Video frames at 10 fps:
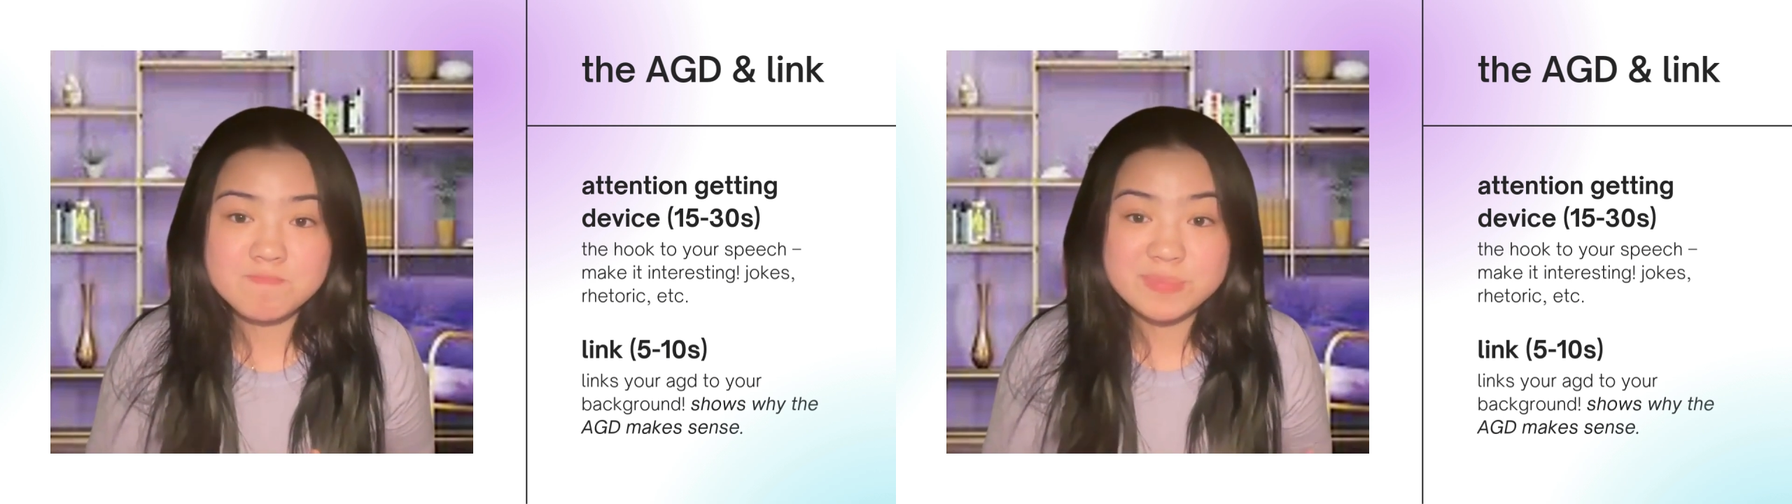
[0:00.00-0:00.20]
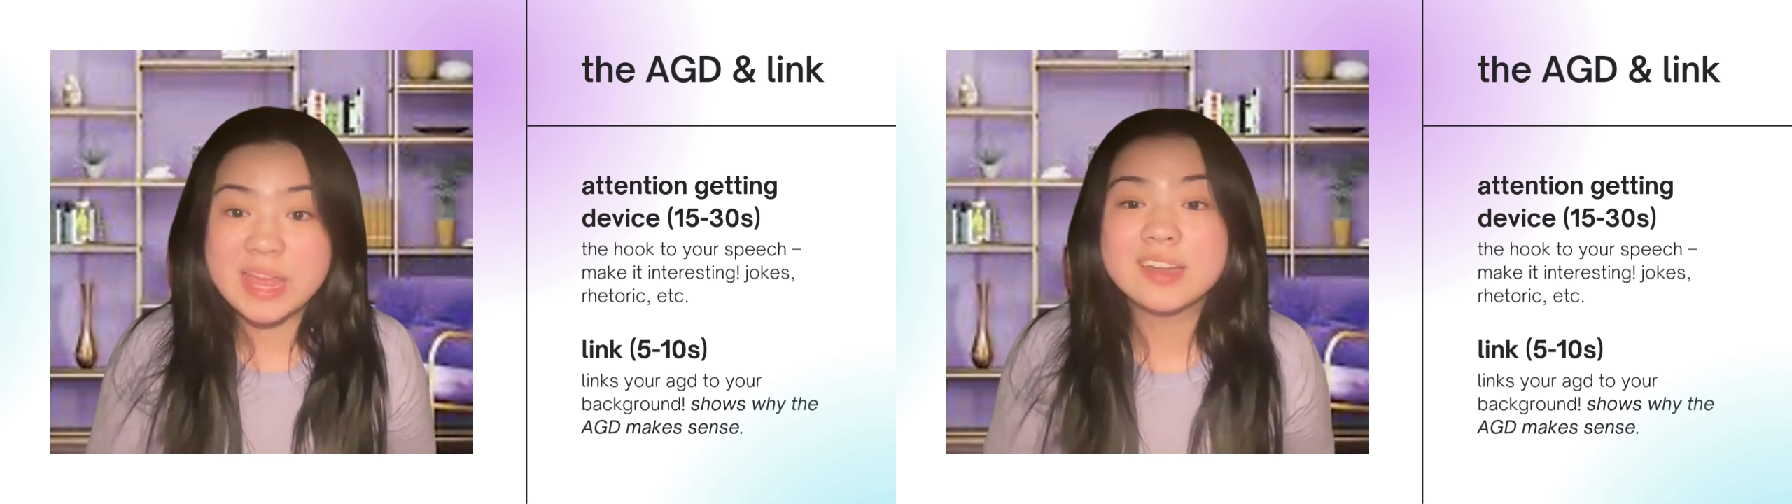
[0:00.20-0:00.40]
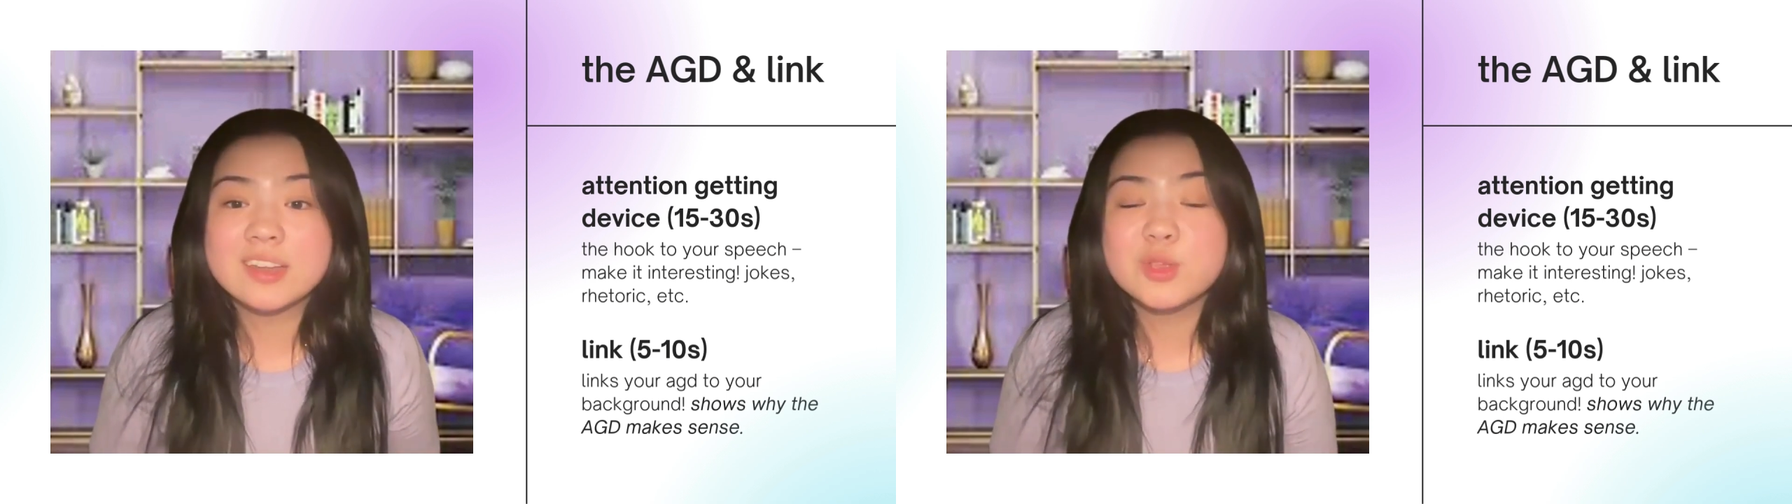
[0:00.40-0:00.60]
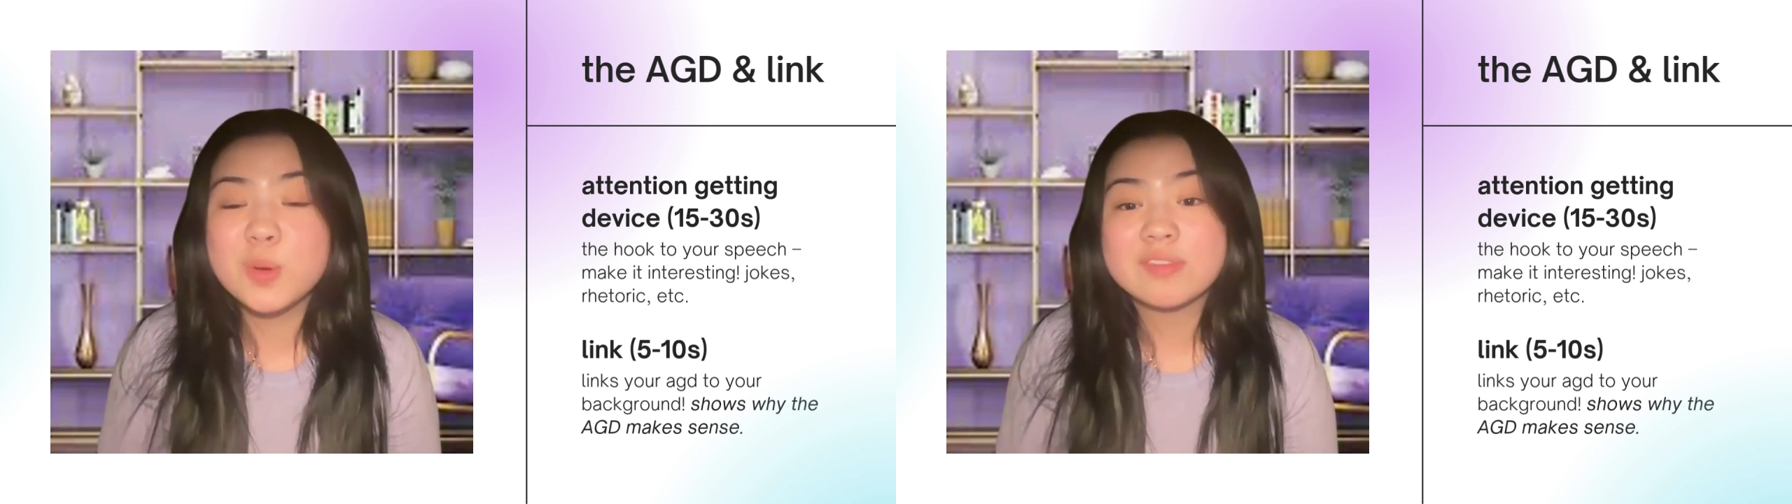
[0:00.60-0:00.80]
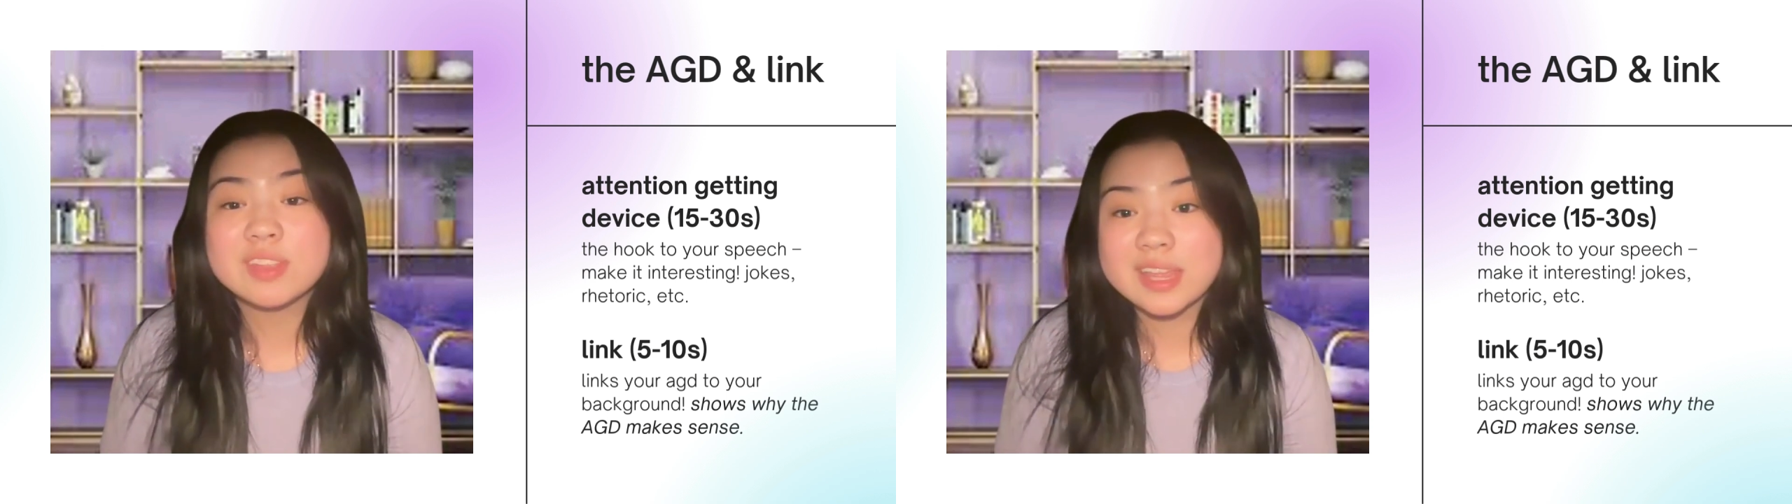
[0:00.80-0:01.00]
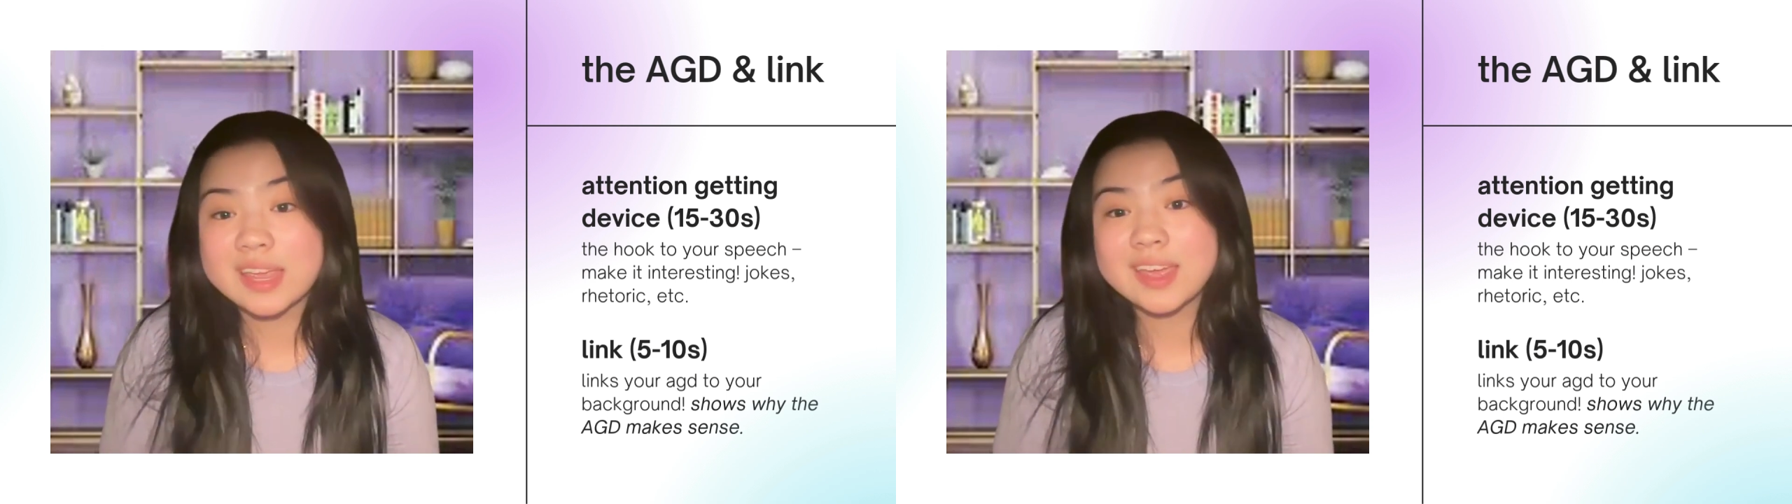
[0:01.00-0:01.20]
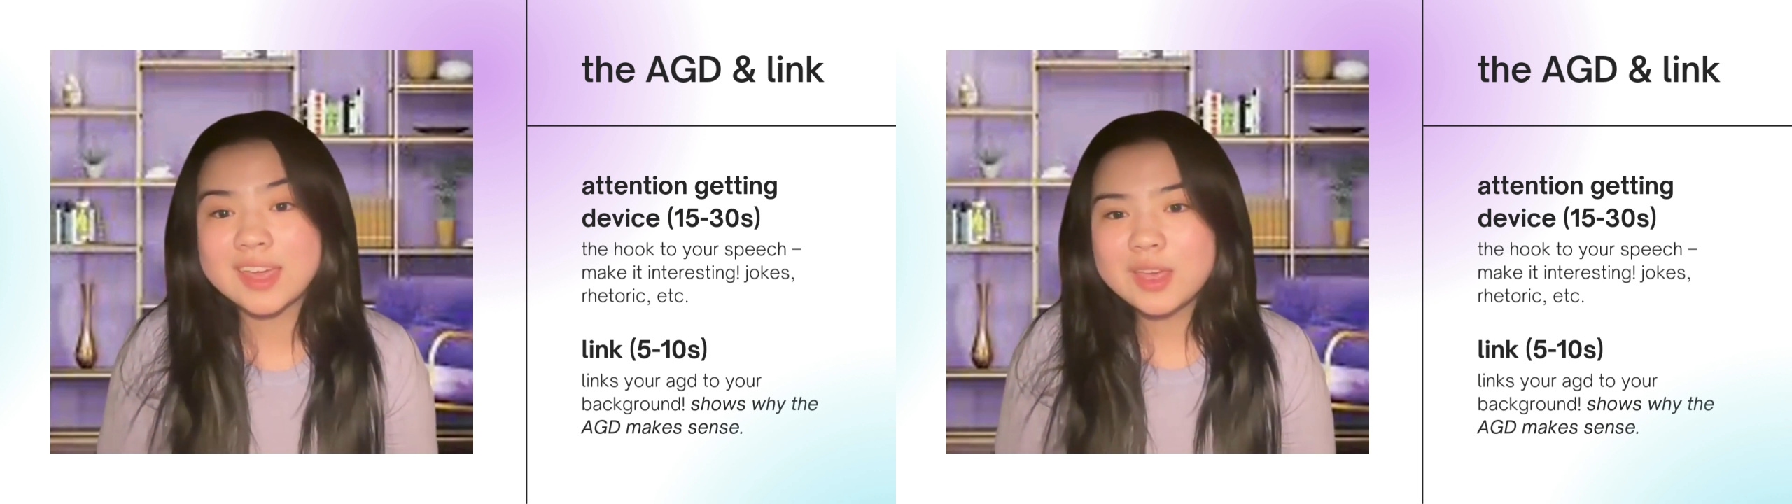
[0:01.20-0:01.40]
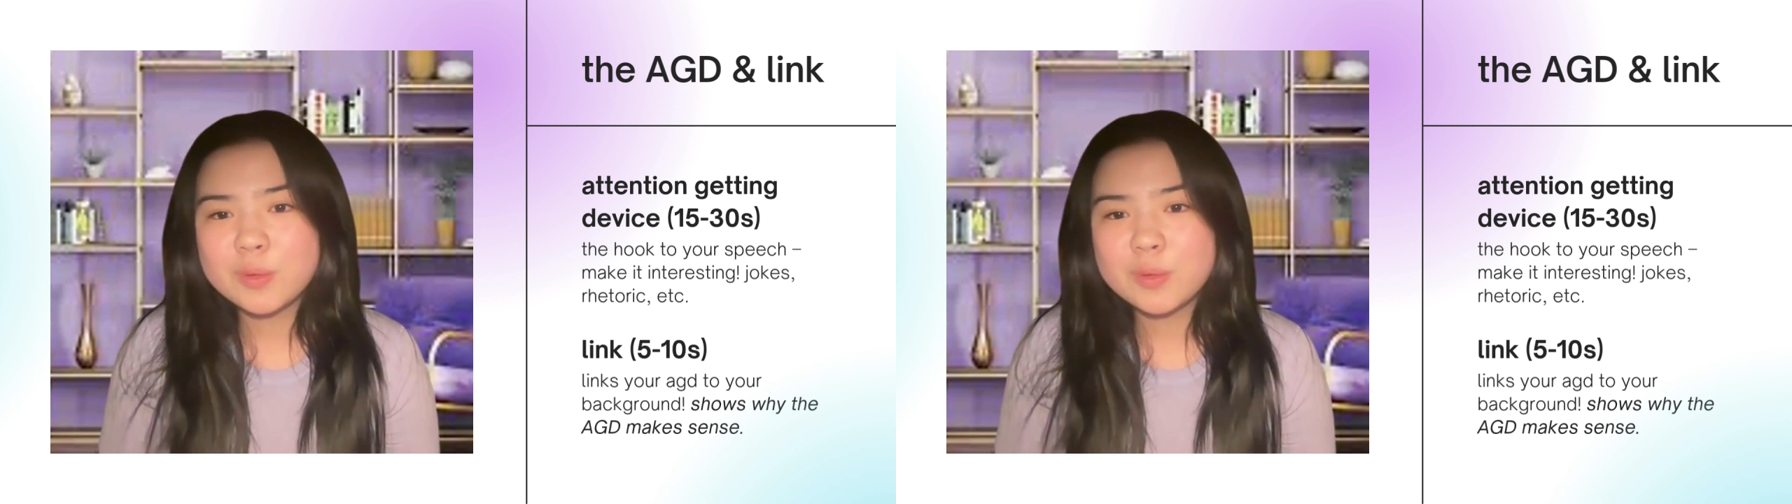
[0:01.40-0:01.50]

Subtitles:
Then you have the link,